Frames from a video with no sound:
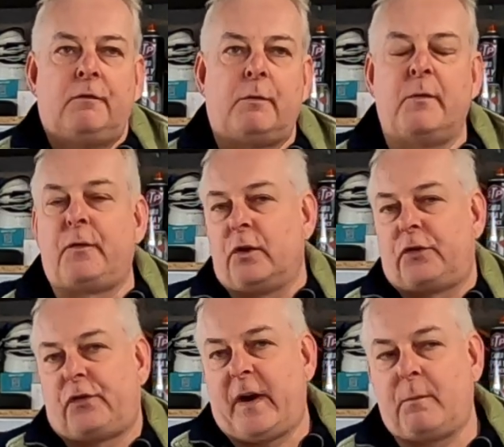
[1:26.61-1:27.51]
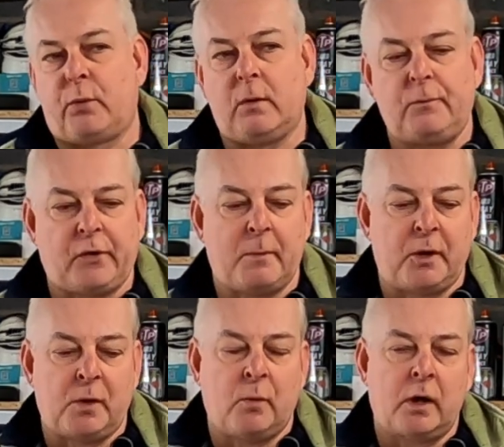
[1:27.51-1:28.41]
from the 1st of April, so
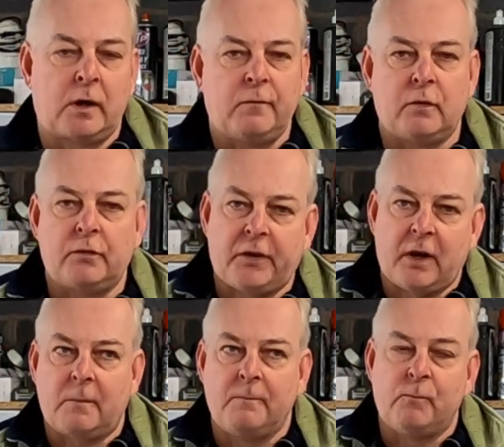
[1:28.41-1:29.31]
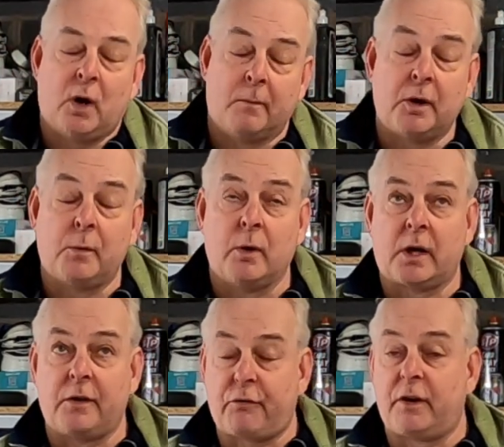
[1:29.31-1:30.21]
I'm only working full-time. Well, I'm only
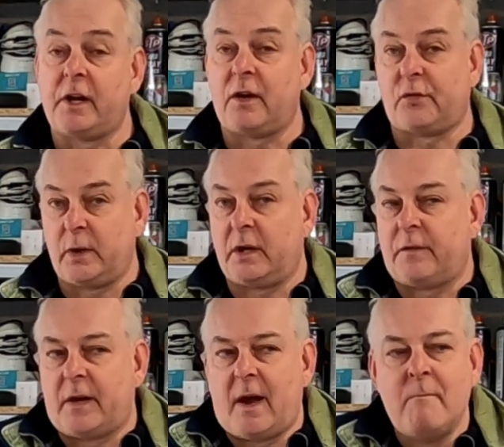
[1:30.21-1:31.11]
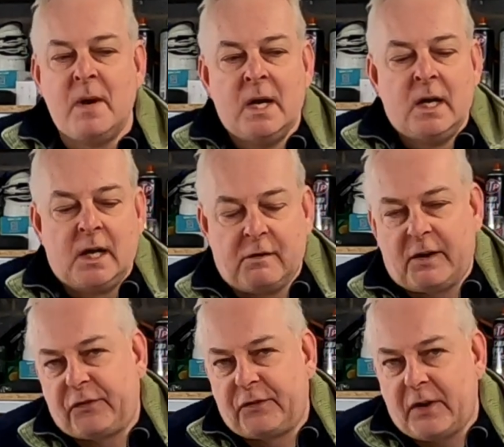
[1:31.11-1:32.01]
working 3 days a week for them, and the
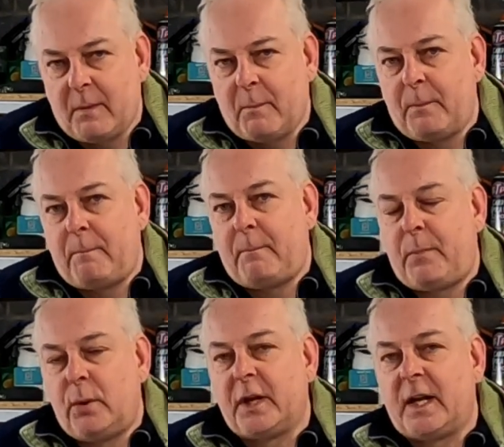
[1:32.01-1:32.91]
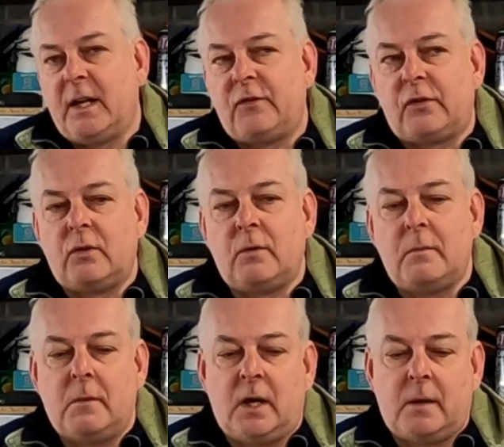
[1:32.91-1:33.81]
rest of the time I'm putting
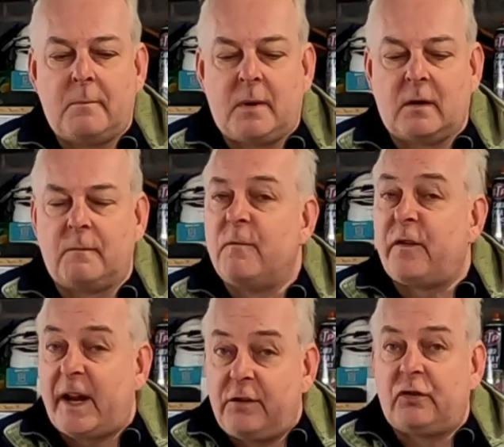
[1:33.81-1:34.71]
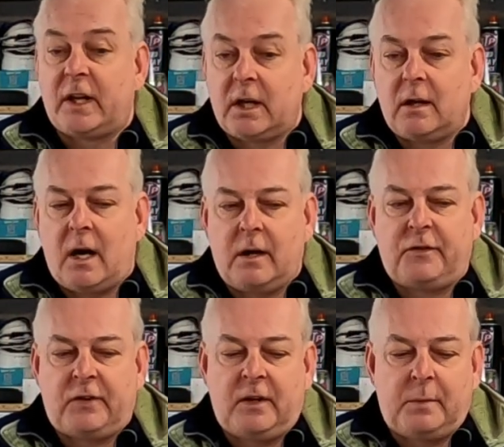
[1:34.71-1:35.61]
into my fledgling
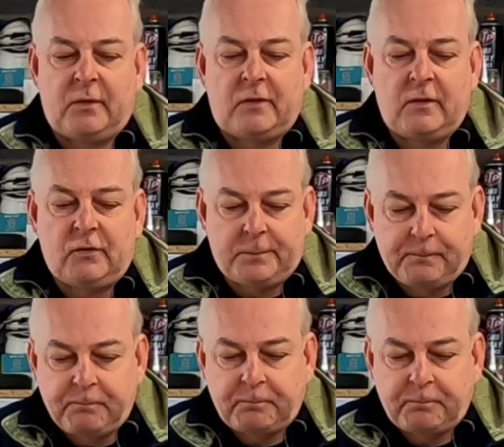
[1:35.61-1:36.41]
IT business.